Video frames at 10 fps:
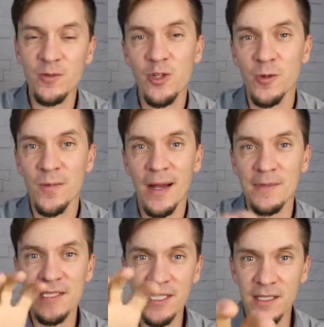So I'm
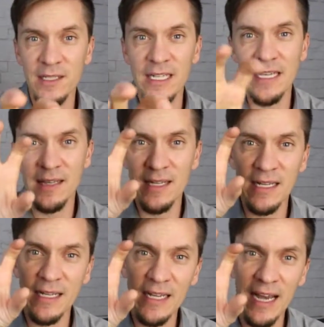still in the
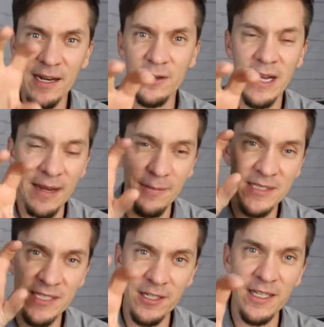I'm
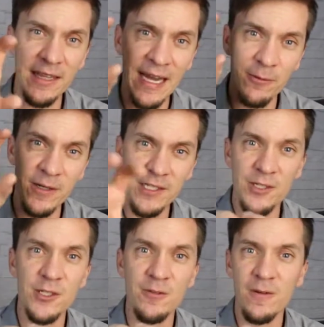still in that
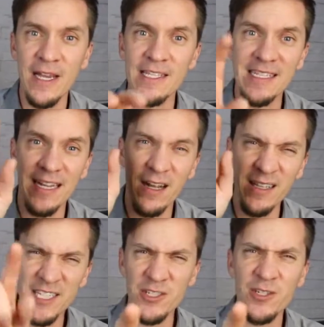research phase, and I'll
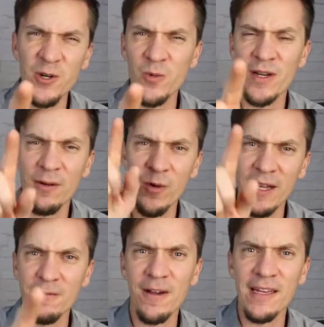let you know what
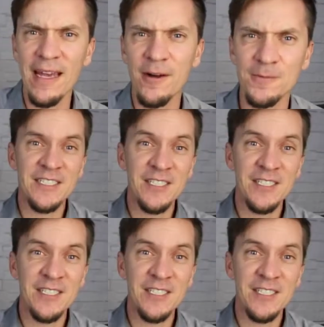I find out.